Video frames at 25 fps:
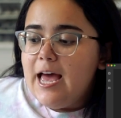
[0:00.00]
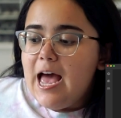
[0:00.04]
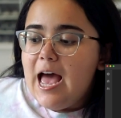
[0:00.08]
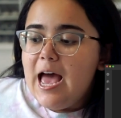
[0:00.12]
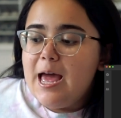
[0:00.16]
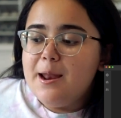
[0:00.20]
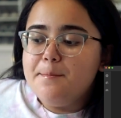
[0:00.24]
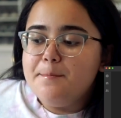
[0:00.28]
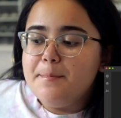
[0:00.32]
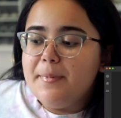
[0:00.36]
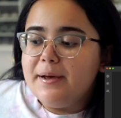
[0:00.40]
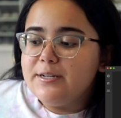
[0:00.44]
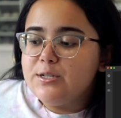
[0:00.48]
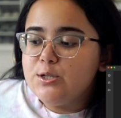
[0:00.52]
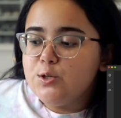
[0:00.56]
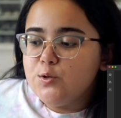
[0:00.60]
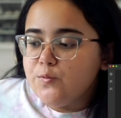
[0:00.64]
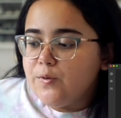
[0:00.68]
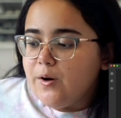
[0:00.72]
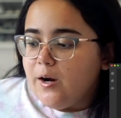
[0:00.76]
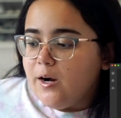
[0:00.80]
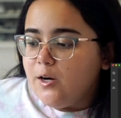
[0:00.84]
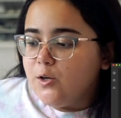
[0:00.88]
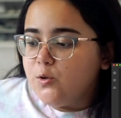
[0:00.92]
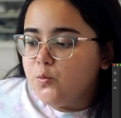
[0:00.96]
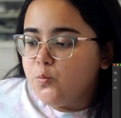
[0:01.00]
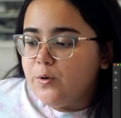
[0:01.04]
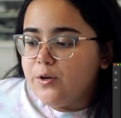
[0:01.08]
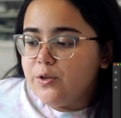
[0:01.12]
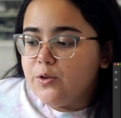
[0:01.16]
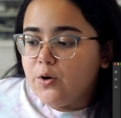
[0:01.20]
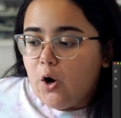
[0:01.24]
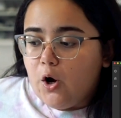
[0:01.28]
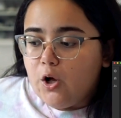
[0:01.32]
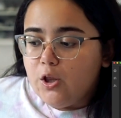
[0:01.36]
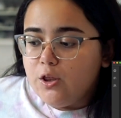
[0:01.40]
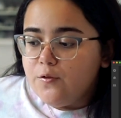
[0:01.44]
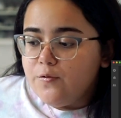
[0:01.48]
and mess around with
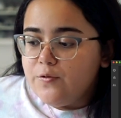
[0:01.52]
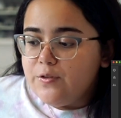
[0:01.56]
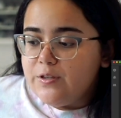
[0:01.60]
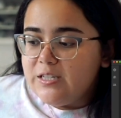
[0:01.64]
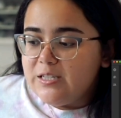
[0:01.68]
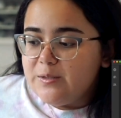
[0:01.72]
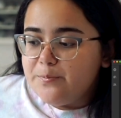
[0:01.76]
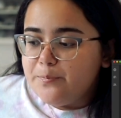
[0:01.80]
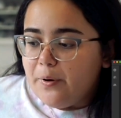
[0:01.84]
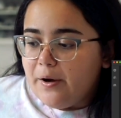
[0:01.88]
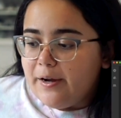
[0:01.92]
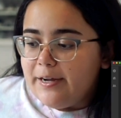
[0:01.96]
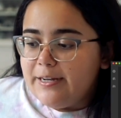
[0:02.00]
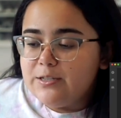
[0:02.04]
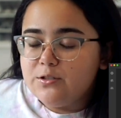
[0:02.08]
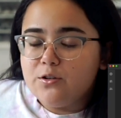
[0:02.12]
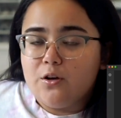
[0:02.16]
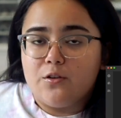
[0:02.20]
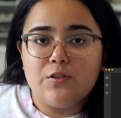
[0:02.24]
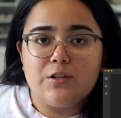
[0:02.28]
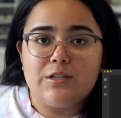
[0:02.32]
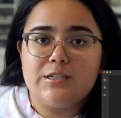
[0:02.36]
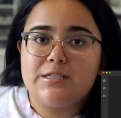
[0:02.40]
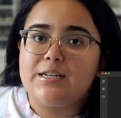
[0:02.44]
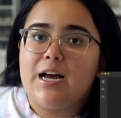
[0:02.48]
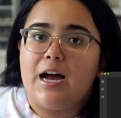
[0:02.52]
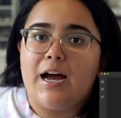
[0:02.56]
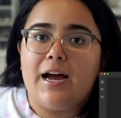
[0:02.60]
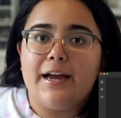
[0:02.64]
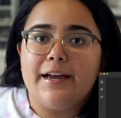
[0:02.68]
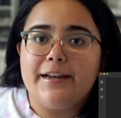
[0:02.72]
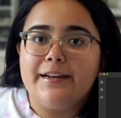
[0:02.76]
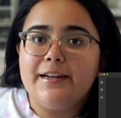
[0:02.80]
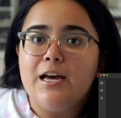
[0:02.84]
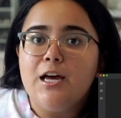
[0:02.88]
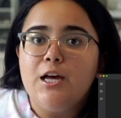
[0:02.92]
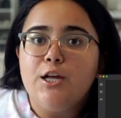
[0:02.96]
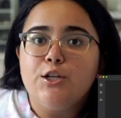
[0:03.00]
all of these buttons on the
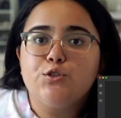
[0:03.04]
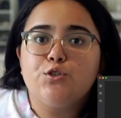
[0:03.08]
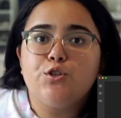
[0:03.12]
side,